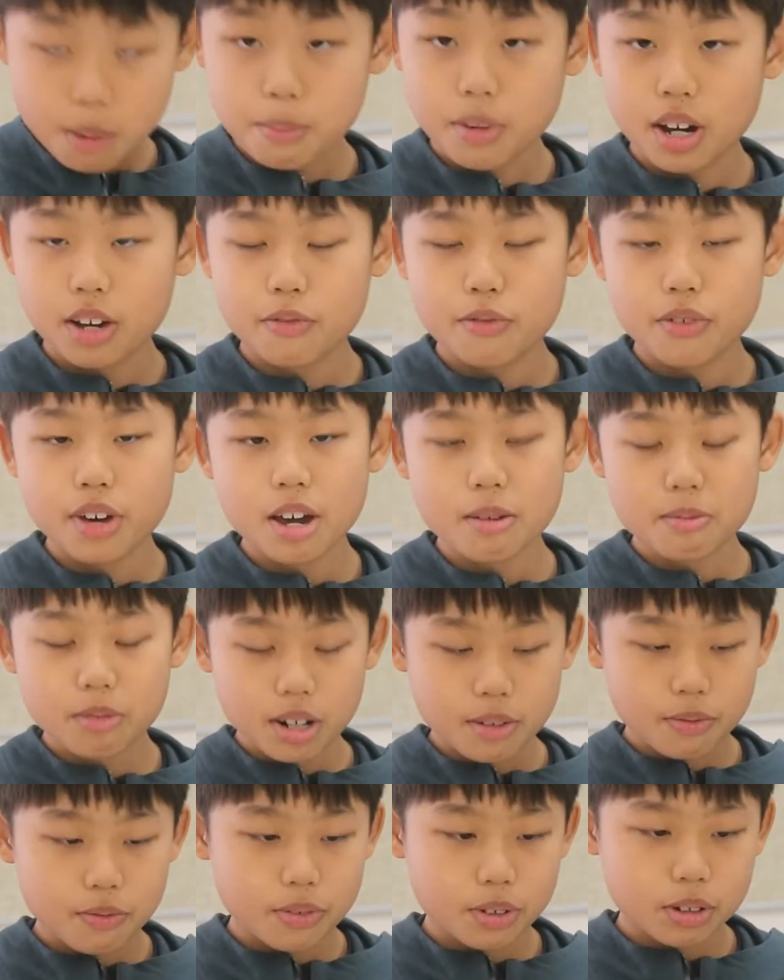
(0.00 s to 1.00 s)
My
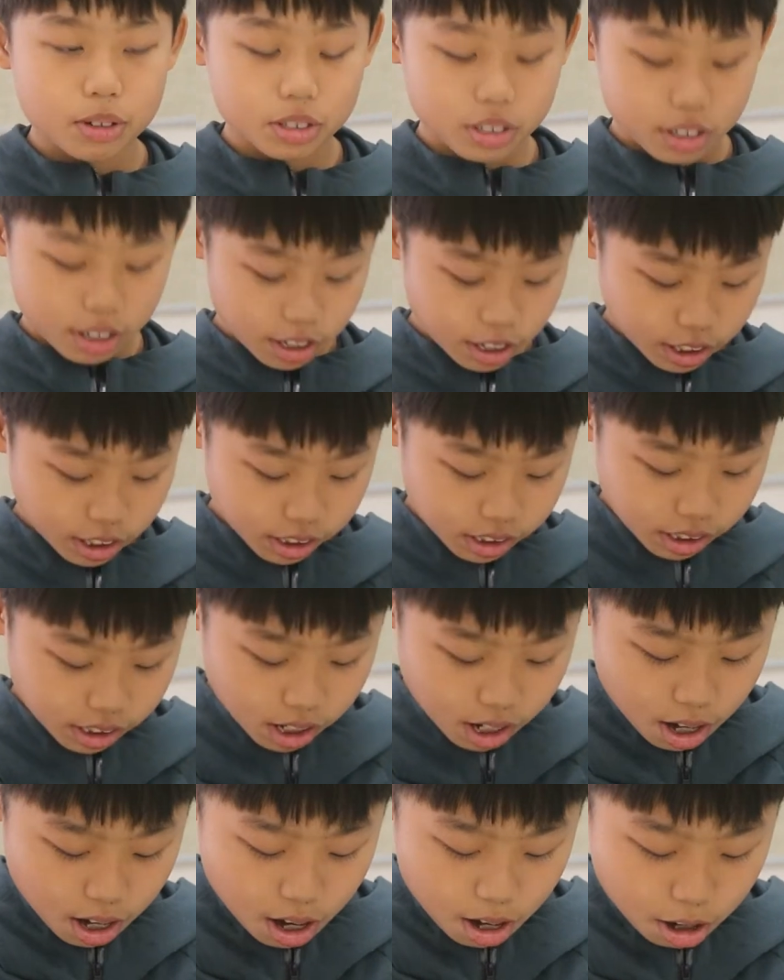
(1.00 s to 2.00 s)
favorite food is
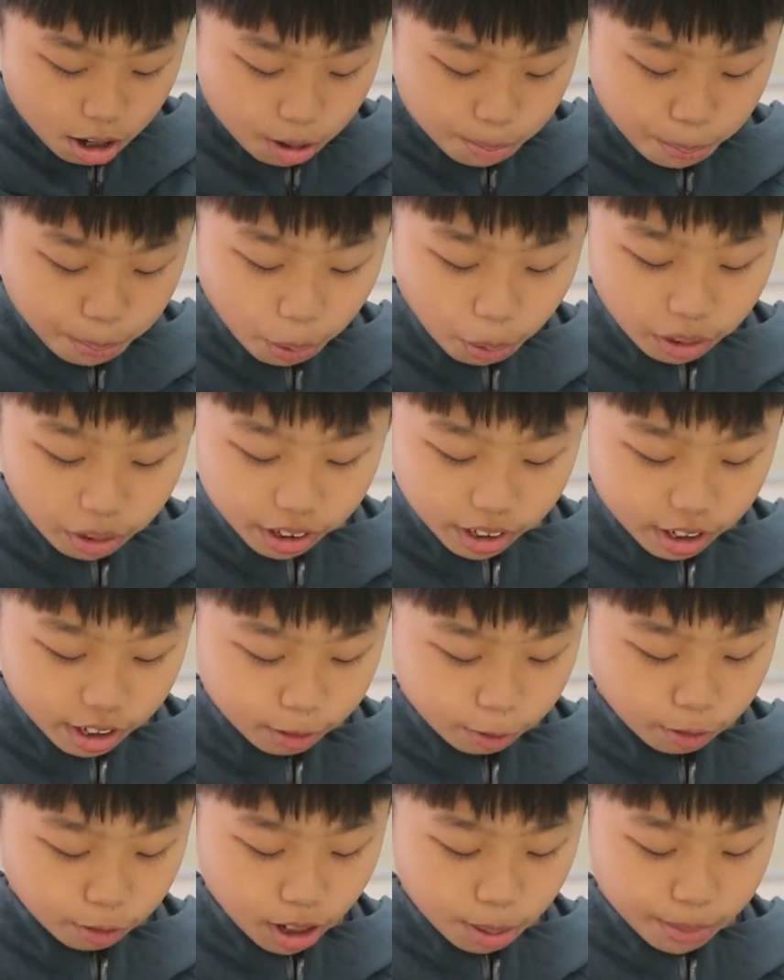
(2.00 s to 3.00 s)
pork
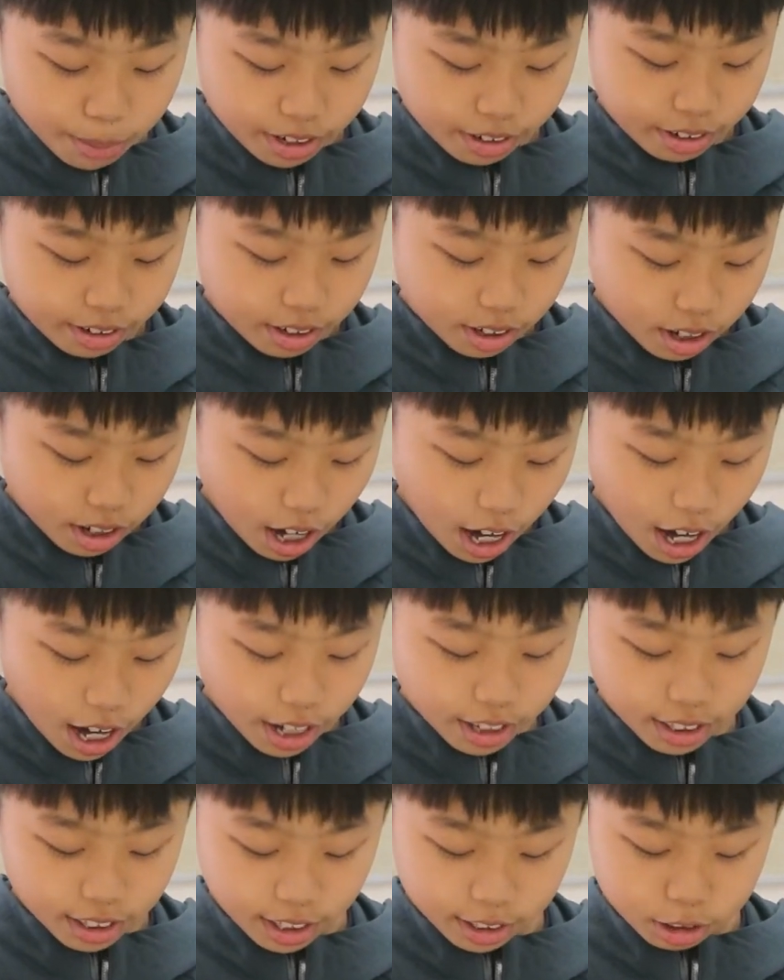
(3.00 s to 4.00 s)
and ramen.
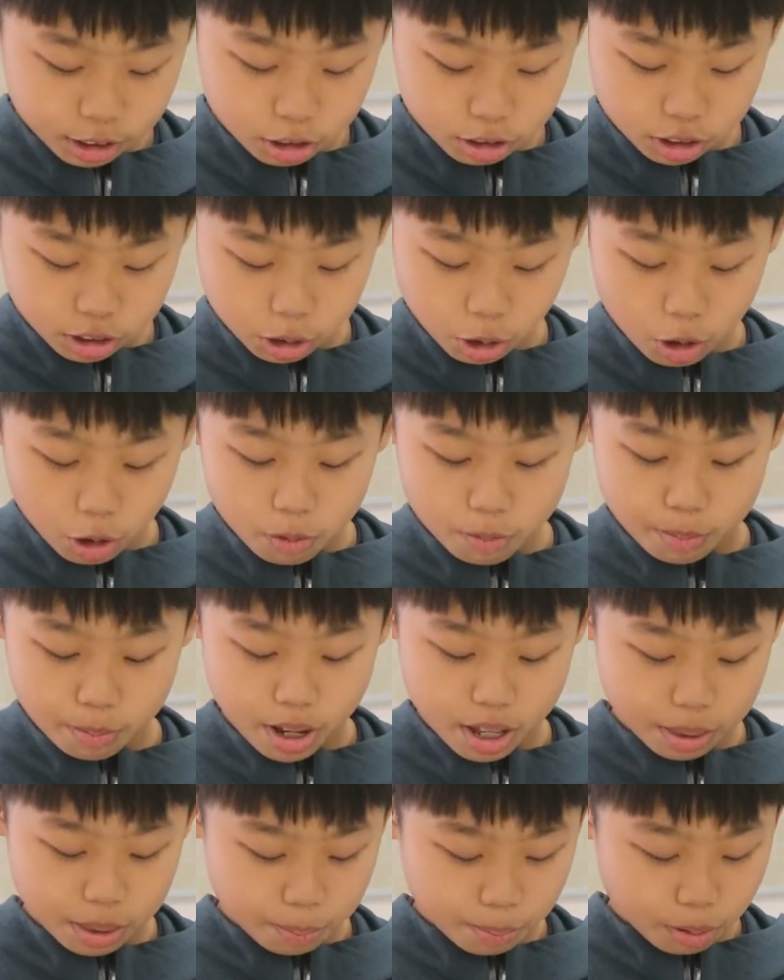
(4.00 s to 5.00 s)
I like to solve
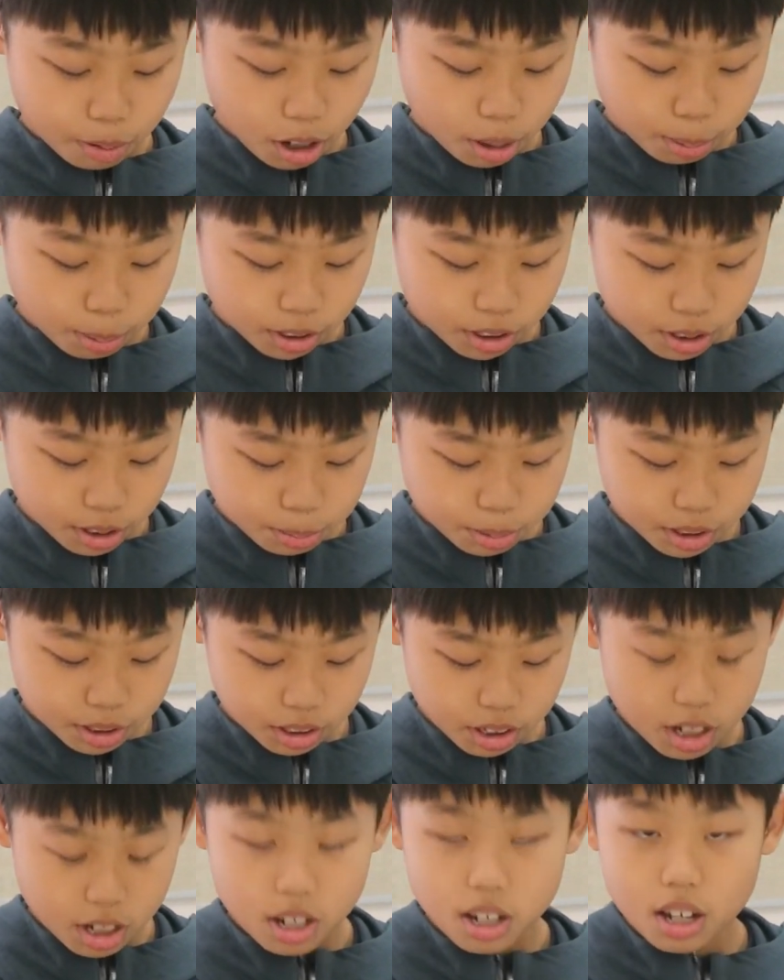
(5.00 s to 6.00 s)
math problems.